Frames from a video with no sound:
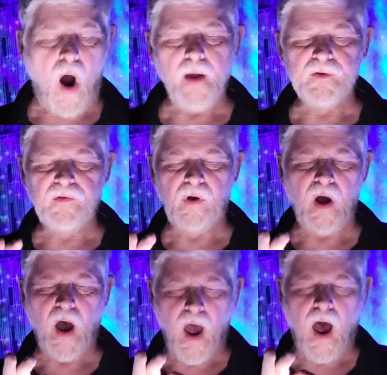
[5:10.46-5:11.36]
unto
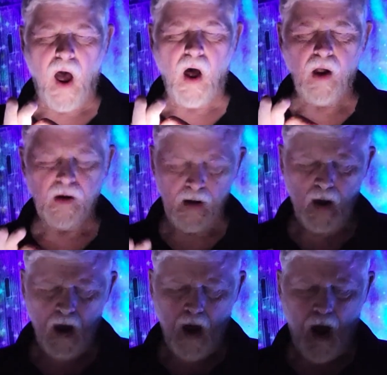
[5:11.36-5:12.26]
hell.
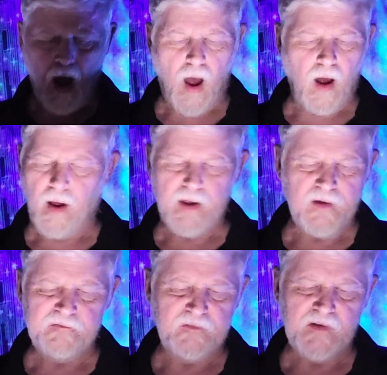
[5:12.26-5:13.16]
Uh,
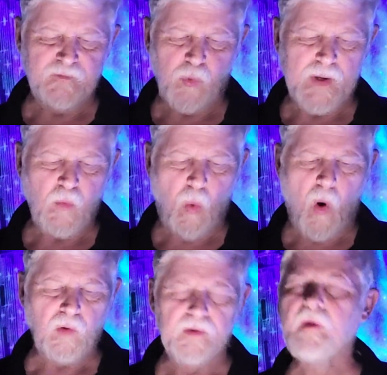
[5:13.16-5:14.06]
if if we
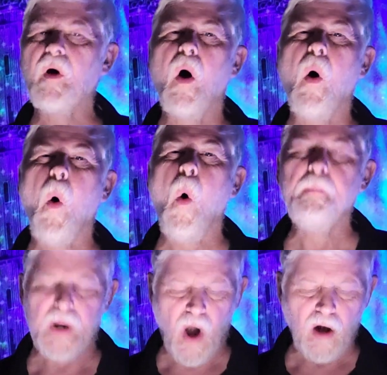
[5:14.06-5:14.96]
won't uh,
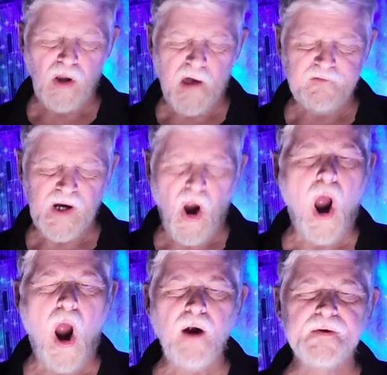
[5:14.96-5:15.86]
open our loving
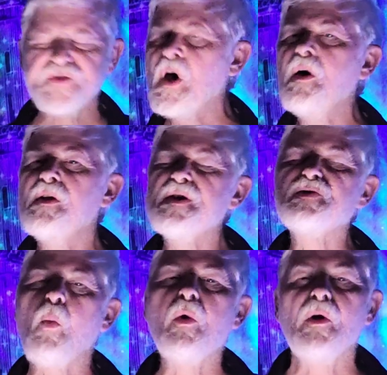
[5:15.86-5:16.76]
hearts.
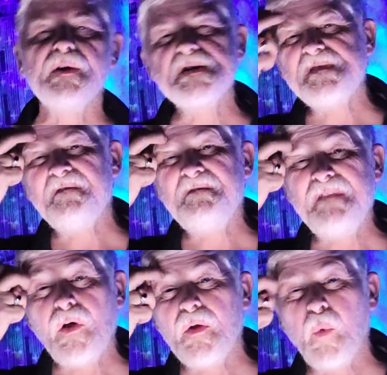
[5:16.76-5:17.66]
This world is
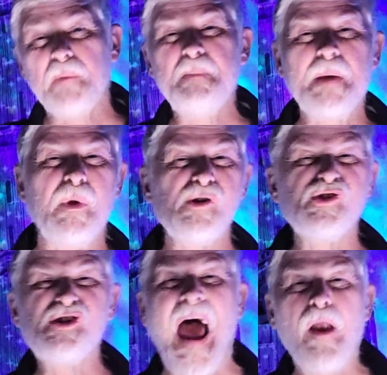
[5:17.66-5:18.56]
filled with people as
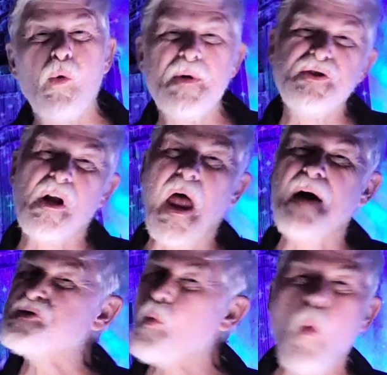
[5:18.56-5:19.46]
shallow as a
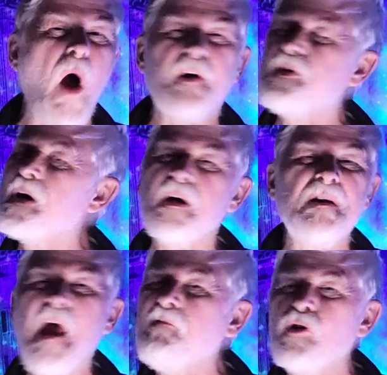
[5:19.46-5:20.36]
glass of water that
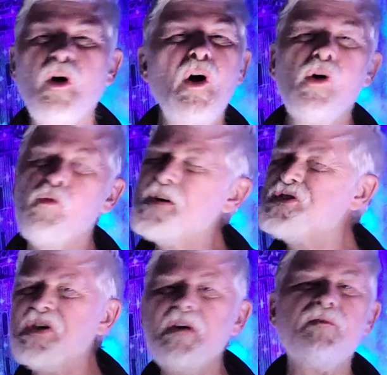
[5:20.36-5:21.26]
can never
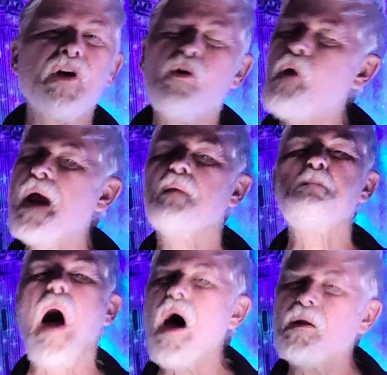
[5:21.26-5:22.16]
receive the great
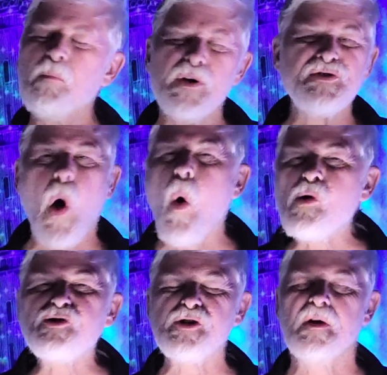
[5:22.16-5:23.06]
bottomless
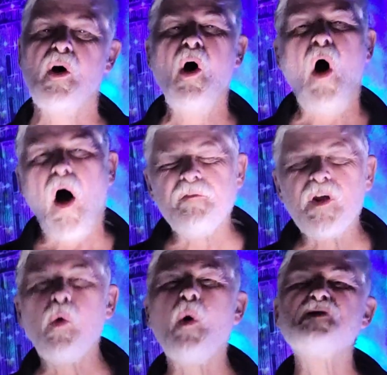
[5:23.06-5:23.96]
ocean of
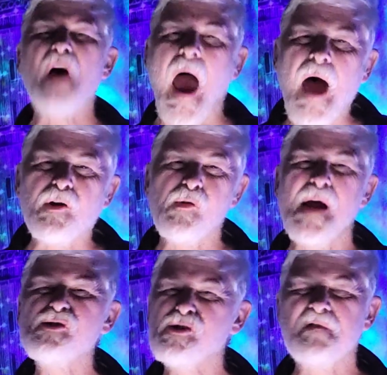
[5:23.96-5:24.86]
the Lord's
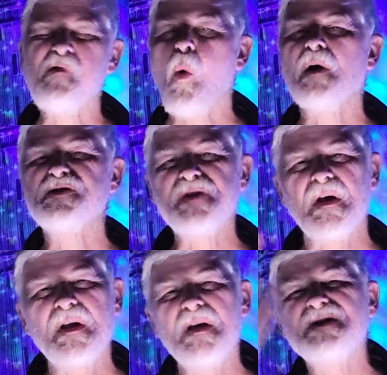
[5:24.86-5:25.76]
adoration for us
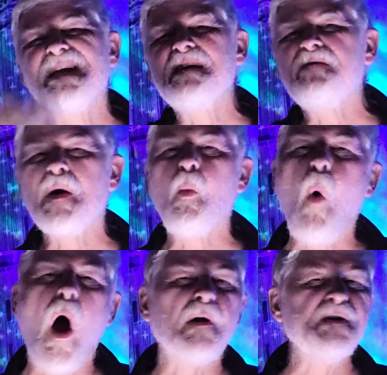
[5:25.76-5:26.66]
that is living
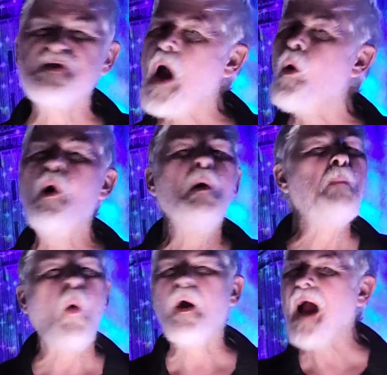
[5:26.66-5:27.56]
waters now
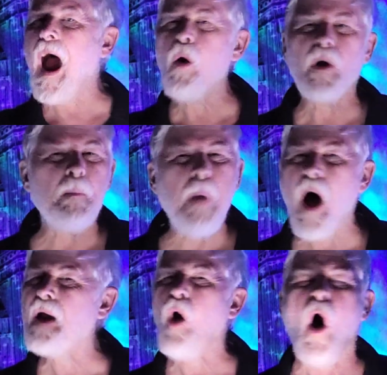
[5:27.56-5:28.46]
pouring out
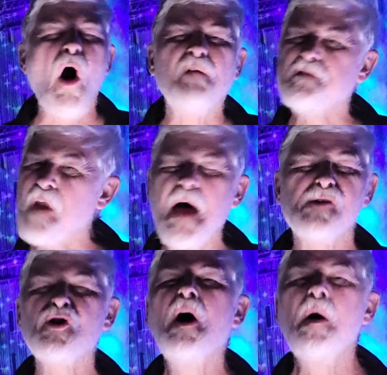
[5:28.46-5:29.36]
upon all
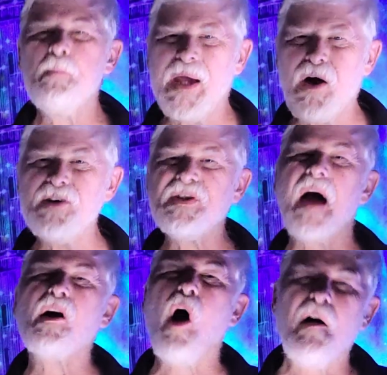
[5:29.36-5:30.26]
flesh because
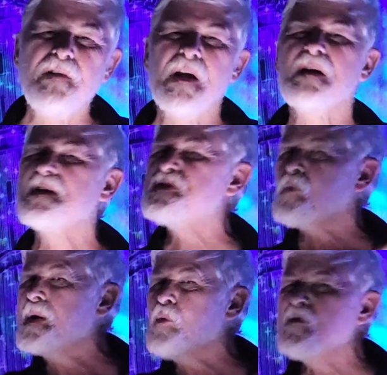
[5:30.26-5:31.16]
that covenant
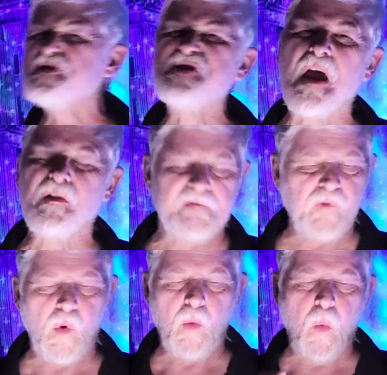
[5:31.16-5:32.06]
removed Satan
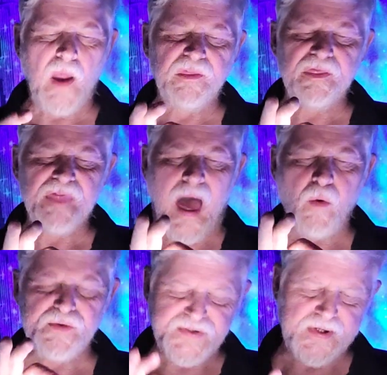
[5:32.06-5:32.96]
for
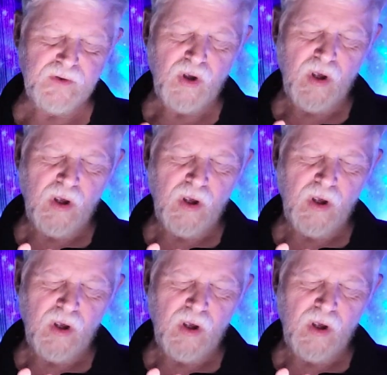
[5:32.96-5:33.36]
1,000